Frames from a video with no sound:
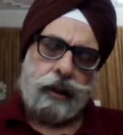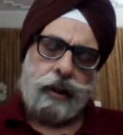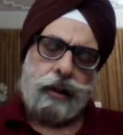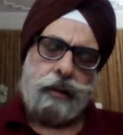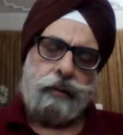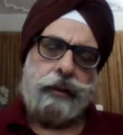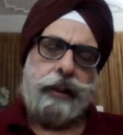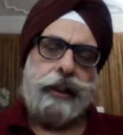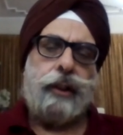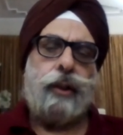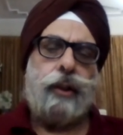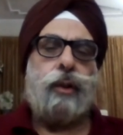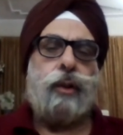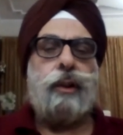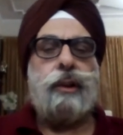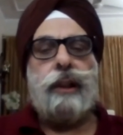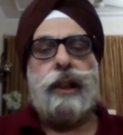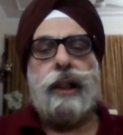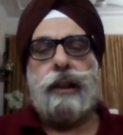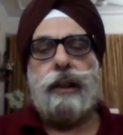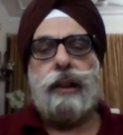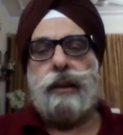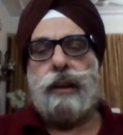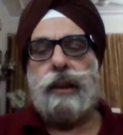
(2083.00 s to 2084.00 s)
we know
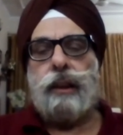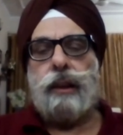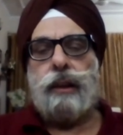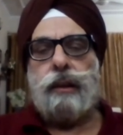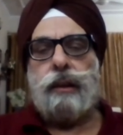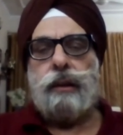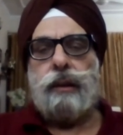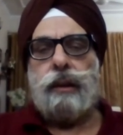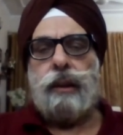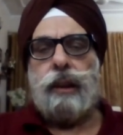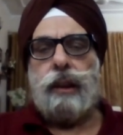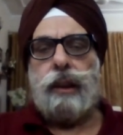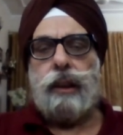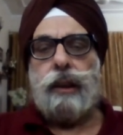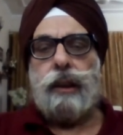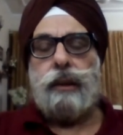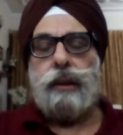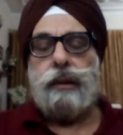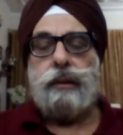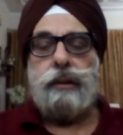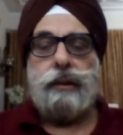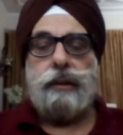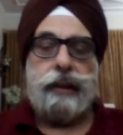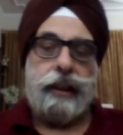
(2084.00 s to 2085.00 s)
that
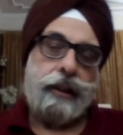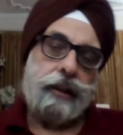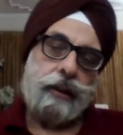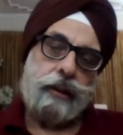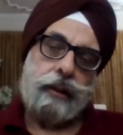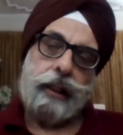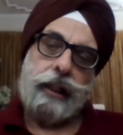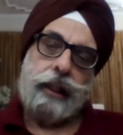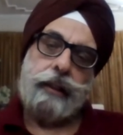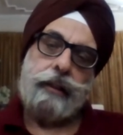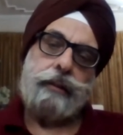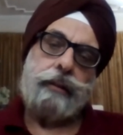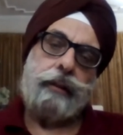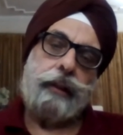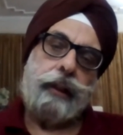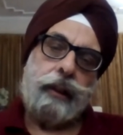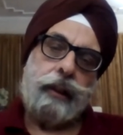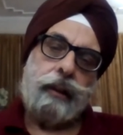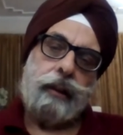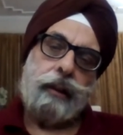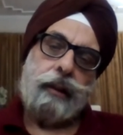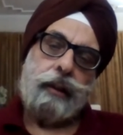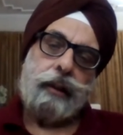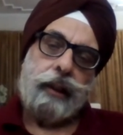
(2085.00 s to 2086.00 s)
this
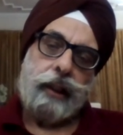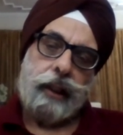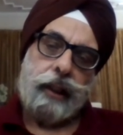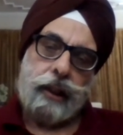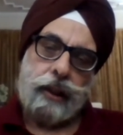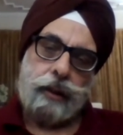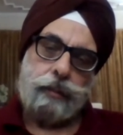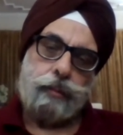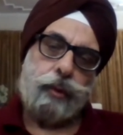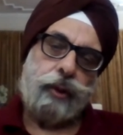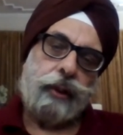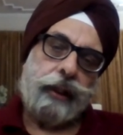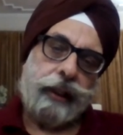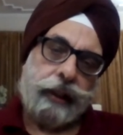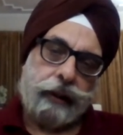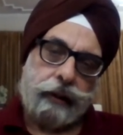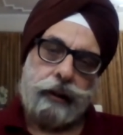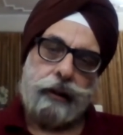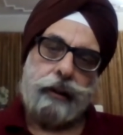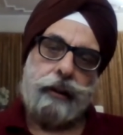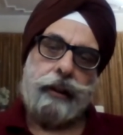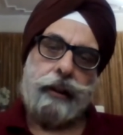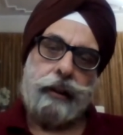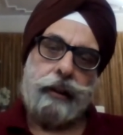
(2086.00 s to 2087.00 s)
territory is
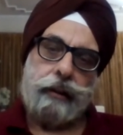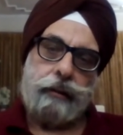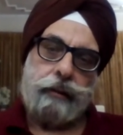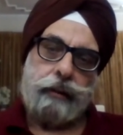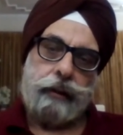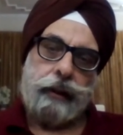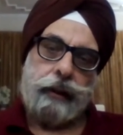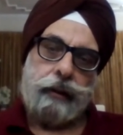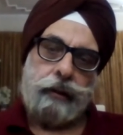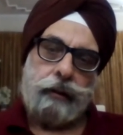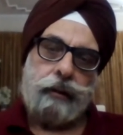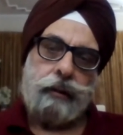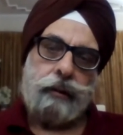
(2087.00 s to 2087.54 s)
protected territory.